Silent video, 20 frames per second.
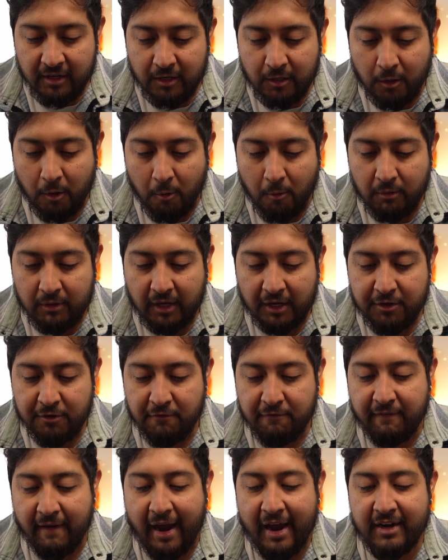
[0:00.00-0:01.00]
how can you
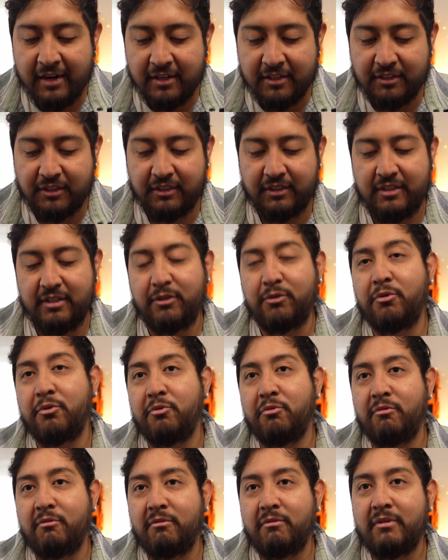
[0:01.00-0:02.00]
finance to
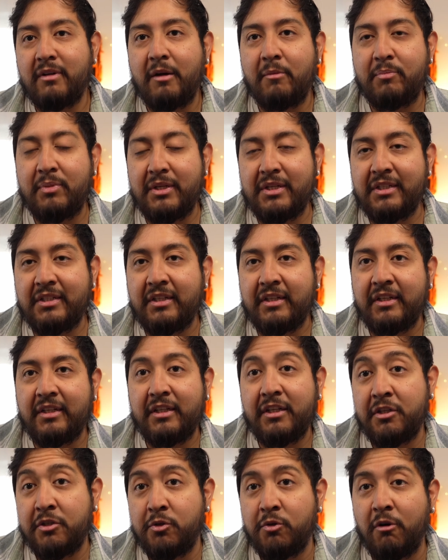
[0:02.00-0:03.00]
do a PhD
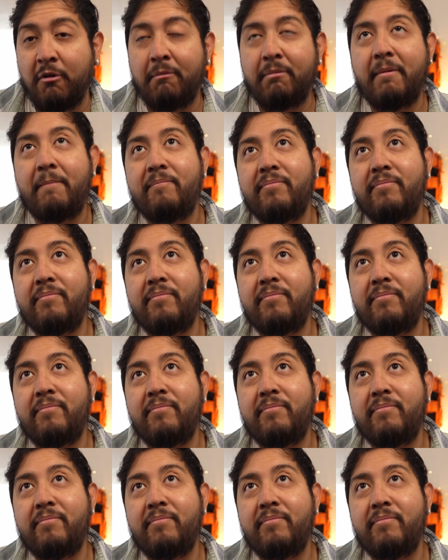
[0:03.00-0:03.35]
in Europe?